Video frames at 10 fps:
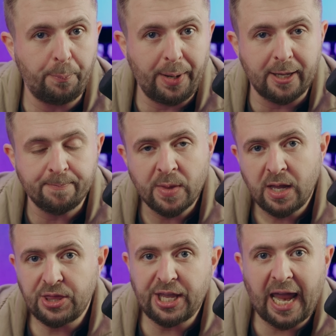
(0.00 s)
But
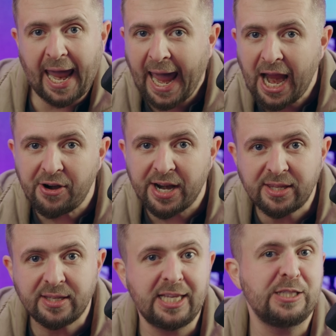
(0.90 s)
the
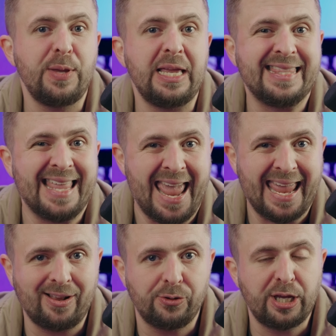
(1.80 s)
carrot that's being
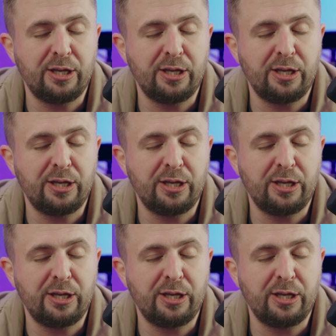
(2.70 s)
dangled